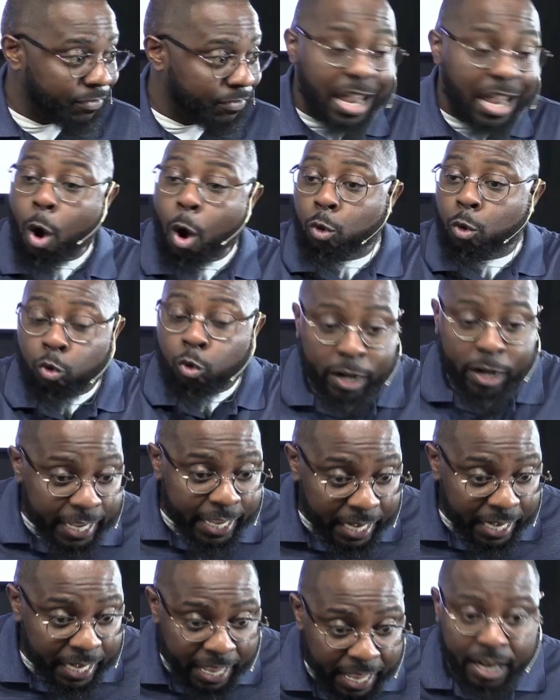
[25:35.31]
They don't
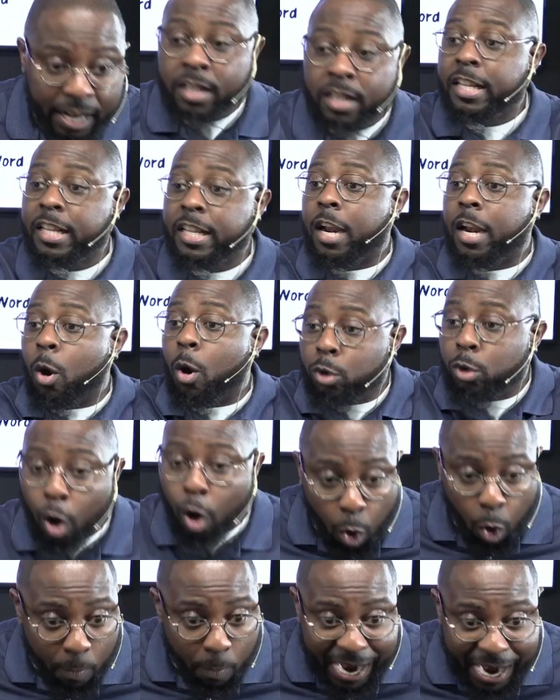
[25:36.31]
read it. They don't
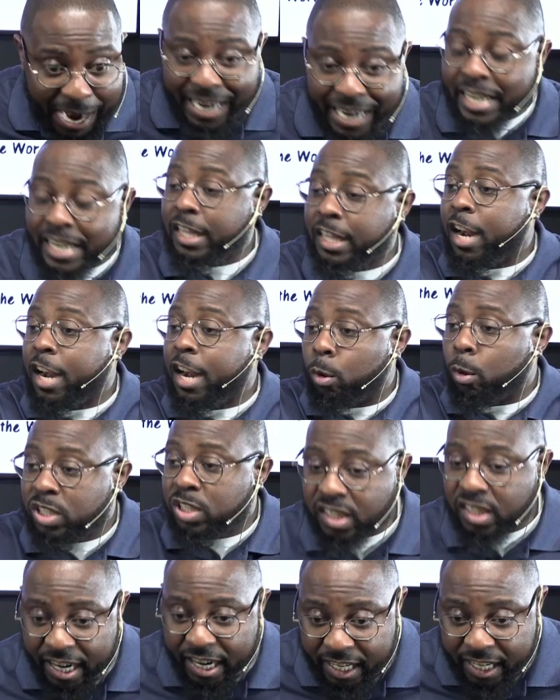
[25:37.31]
know about it. They don't
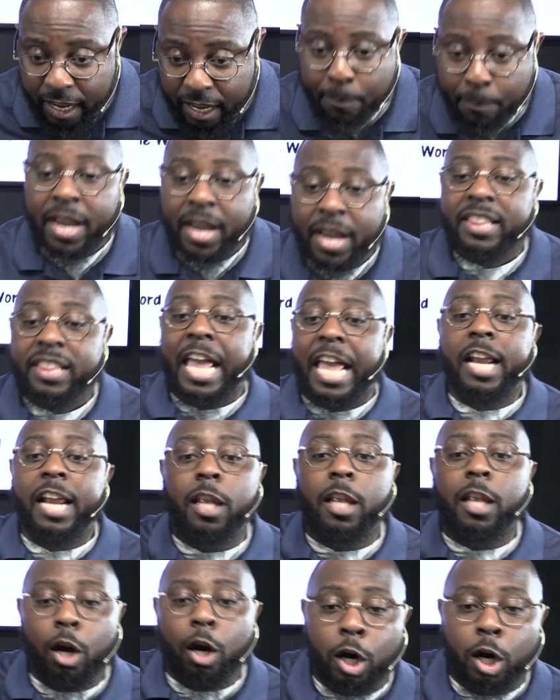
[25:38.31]
study it. They
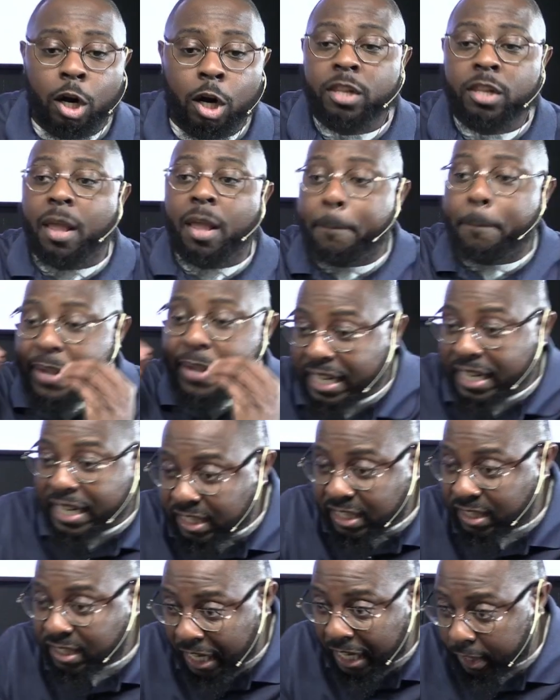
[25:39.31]
learn the
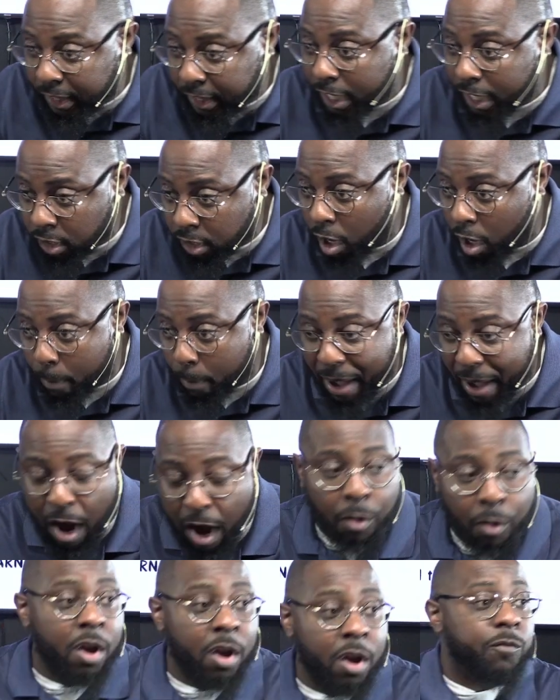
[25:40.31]
pieces that they talk
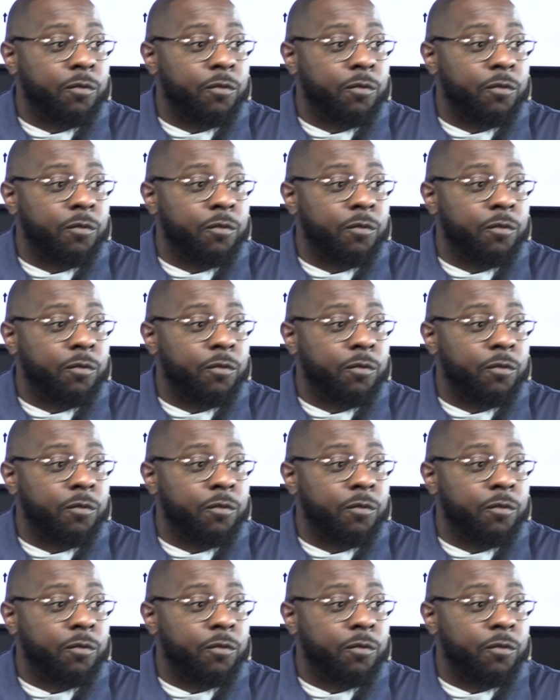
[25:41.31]
about